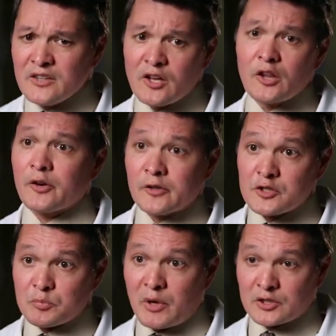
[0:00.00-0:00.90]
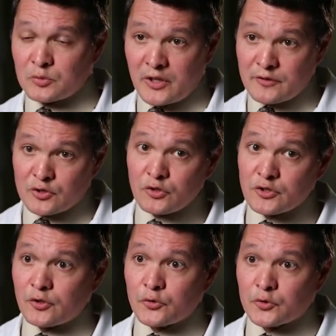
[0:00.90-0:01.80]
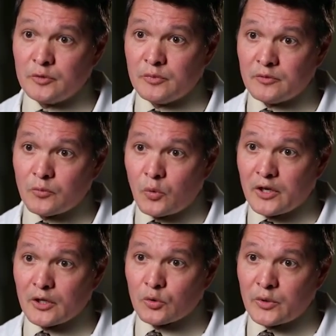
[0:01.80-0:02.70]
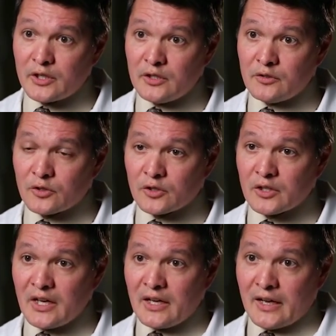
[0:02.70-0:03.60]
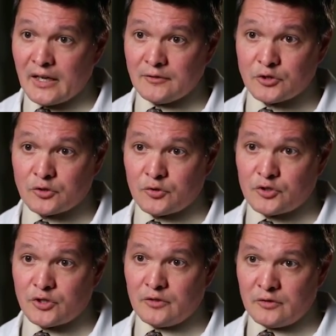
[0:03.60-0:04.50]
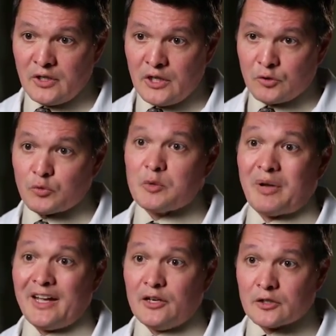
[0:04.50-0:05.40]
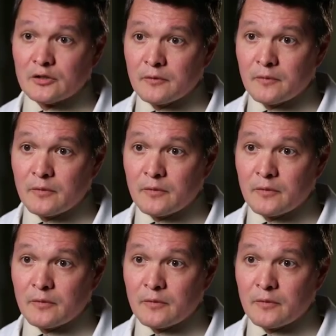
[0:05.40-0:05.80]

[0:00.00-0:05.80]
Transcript: The other end of the spectrum, we have a surgical treatment where we either have a surgeon repair